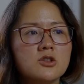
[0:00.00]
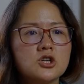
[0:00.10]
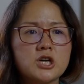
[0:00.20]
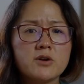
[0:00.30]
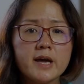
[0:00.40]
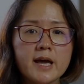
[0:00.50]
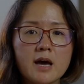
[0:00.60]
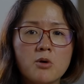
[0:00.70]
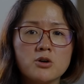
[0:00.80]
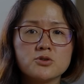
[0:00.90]
the general
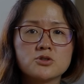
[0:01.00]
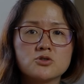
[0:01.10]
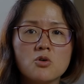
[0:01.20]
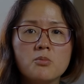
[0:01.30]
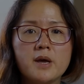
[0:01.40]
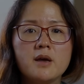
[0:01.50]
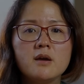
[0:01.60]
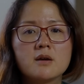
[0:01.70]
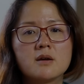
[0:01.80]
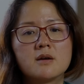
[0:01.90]
AI model is so
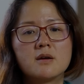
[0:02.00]
big